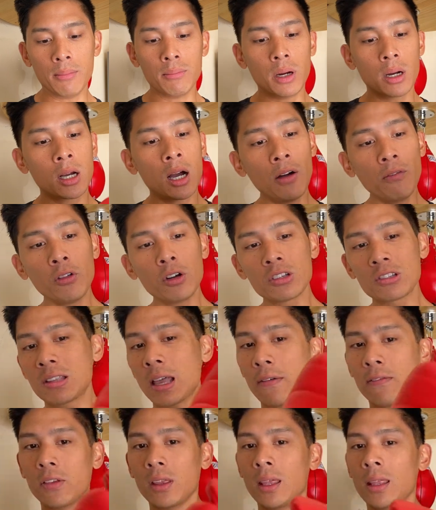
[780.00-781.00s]
But comfort is
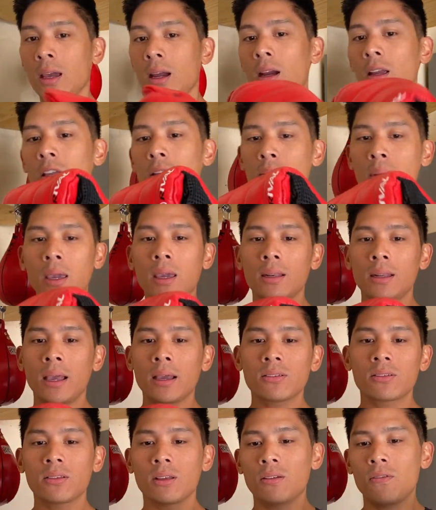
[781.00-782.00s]
definitely there. You can make an
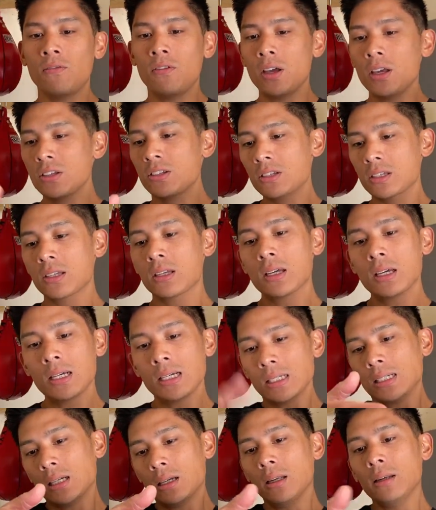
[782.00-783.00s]
excellent fist,
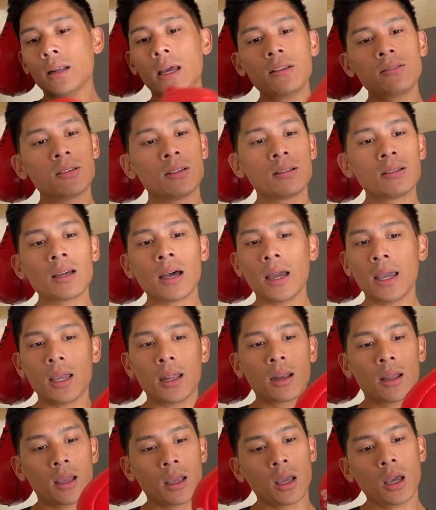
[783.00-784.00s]
nice and tight.
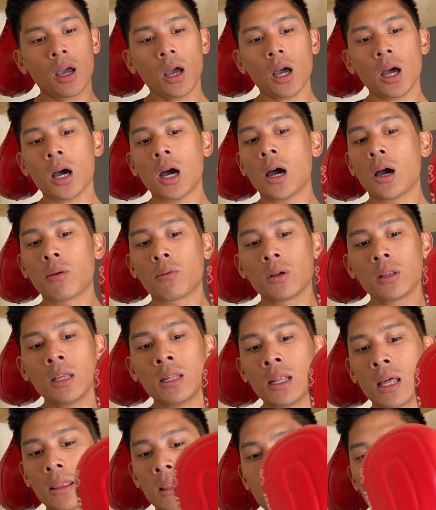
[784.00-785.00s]
Really
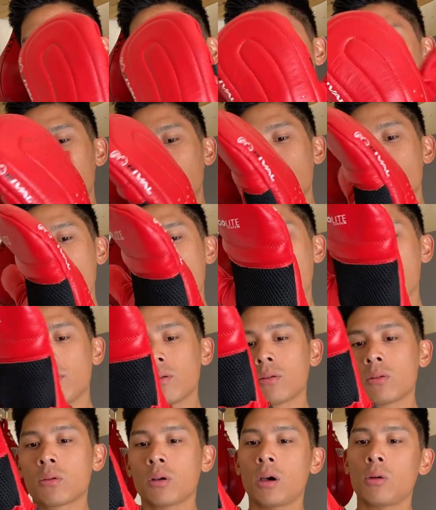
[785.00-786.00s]
nothing more to that.
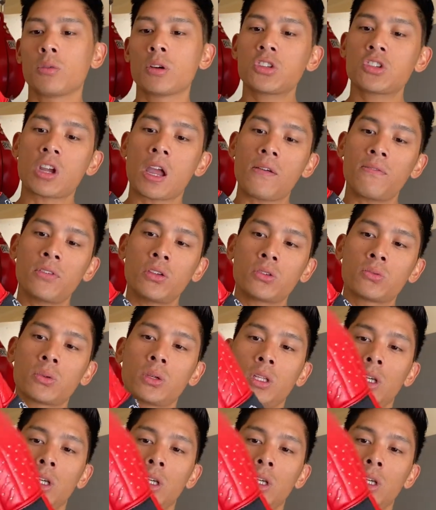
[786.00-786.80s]
Wrist strap feels really